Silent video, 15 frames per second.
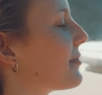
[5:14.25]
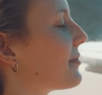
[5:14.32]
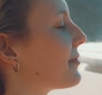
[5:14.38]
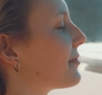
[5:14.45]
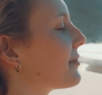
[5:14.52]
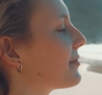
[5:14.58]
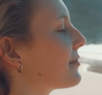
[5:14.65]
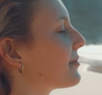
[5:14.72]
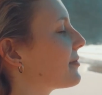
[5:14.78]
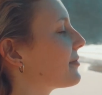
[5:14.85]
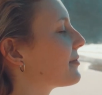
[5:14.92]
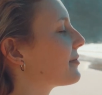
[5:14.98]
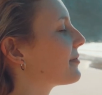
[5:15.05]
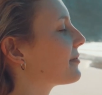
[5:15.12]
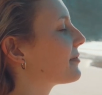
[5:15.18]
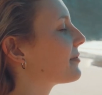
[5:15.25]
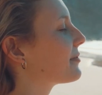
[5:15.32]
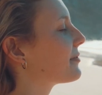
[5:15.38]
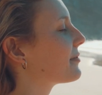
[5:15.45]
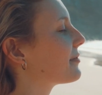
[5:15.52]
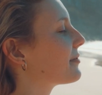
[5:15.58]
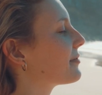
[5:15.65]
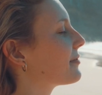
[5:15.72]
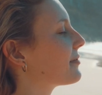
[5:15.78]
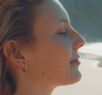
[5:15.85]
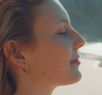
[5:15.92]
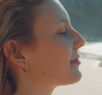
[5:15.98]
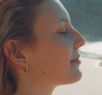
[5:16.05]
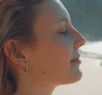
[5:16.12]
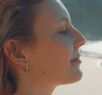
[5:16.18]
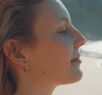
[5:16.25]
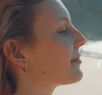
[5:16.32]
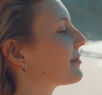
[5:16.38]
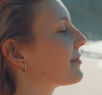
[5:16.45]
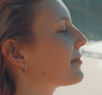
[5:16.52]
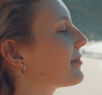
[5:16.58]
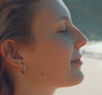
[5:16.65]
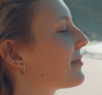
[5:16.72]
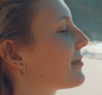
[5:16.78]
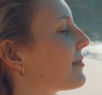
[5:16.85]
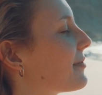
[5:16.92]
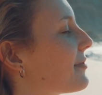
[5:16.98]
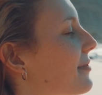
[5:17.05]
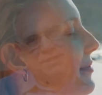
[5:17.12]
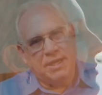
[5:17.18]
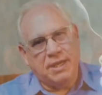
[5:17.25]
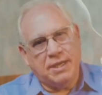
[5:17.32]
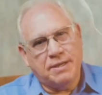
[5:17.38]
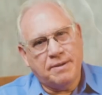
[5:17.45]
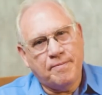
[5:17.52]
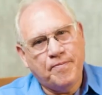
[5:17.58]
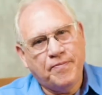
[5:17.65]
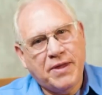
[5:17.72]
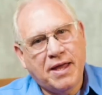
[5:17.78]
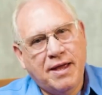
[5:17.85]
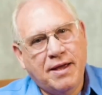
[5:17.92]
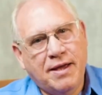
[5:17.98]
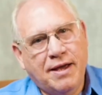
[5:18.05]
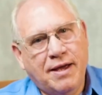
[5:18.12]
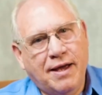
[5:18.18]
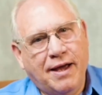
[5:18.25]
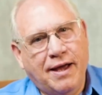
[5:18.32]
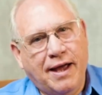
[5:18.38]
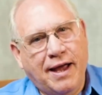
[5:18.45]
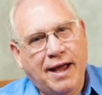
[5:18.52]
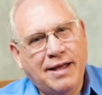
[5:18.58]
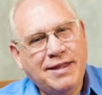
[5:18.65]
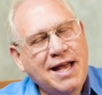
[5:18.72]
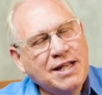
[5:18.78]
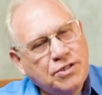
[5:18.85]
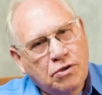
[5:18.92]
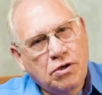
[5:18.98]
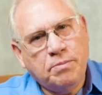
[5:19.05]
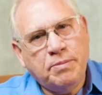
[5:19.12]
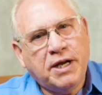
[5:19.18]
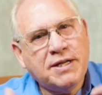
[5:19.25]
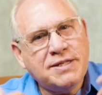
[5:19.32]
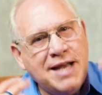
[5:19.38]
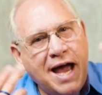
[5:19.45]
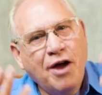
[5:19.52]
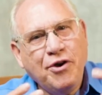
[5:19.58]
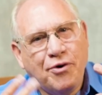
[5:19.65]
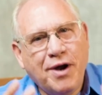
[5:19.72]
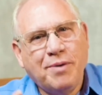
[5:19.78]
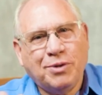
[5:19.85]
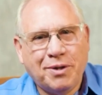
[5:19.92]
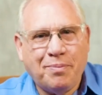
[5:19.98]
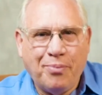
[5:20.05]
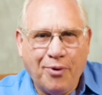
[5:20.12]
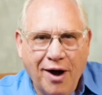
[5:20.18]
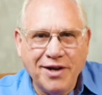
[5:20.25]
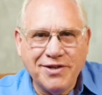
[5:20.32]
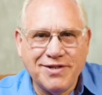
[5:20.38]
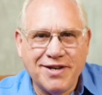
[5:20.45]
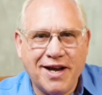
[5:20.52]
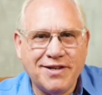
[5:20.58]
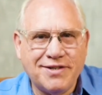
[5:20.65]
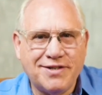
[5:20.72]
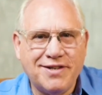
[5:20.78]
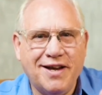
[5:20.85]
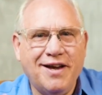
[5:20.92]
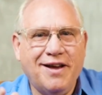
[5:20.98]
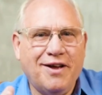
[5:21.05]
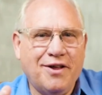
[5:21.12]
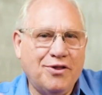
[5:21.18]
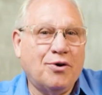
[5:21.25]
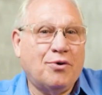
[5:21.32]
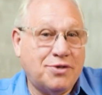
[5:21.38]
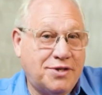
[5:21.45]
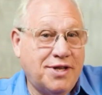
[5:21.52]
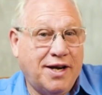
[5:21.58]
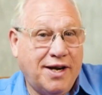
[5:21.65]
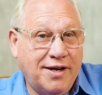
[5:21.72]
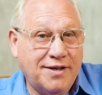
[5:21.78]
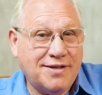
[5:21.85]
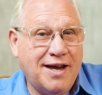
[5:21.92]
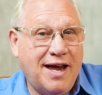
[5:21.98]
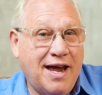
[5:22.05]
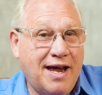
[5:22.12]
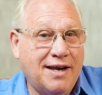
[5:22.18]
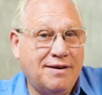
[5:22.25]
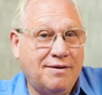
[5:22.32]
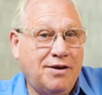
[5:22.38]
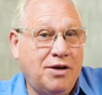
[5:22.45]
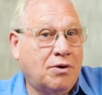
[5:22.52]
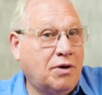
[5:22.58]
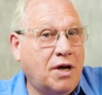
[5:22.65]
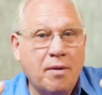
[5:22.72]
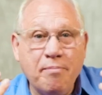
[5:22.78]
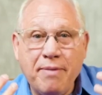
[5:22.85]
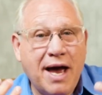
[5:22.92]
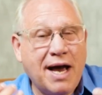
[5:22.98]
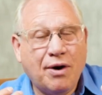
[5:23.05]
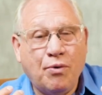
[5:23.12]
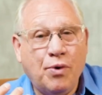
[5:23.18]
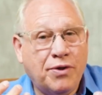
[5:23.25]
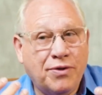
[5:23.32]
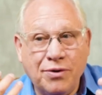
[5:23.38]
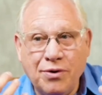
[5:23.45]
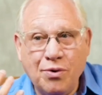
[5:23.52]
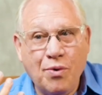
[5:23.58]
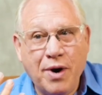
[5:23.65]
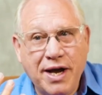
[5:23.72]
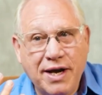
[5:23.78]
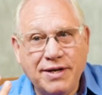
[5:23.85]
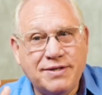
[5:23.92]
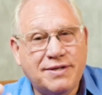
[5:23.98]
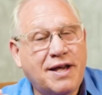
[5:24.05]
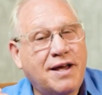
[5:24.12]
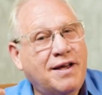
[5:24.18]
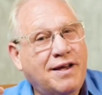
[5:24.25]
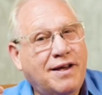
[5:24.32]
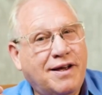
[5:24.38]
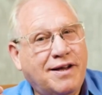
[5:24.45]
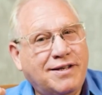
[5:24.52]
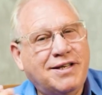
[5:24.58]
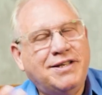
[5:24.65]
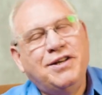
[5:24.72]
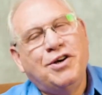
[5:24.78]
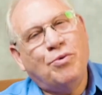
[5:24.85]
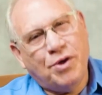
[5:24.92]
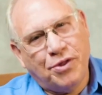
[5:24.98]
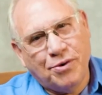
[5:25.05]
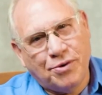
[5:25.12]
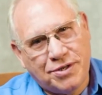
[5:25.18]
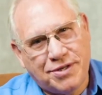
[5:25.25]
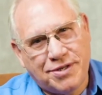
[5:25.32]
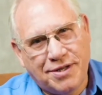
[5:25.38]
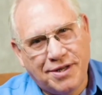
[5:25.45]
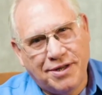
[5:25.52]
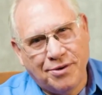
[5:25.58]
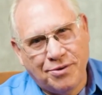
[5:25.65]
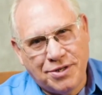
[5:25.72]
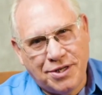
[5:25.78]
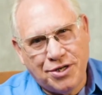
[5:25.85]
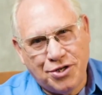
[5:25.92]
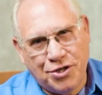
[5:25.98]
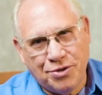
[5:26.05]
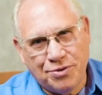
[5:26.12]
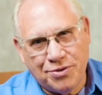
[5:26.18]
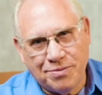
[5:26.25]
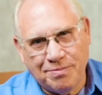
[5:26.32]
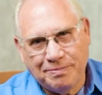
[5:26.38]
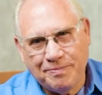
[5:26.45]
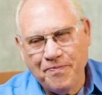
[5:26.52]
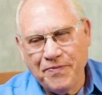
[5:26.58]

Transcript: those worries and those cares seem to kind of take a back seat. And that's good, because now you're able to process those things, and you'll come back with new ways to deal with those issues.